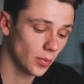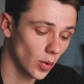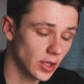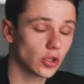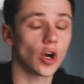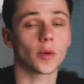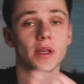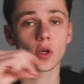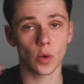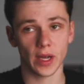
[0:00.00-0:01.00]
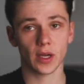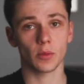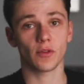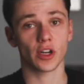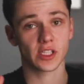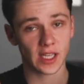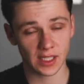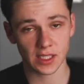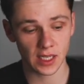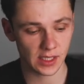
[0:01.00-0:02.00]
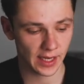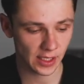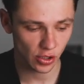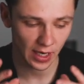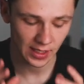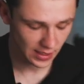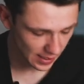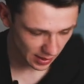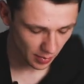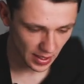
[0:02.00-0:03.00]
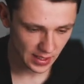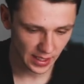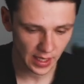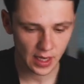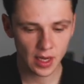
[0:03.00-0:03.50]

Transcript: But it's got to be quick. We've got to sense these things, got to anticipate it,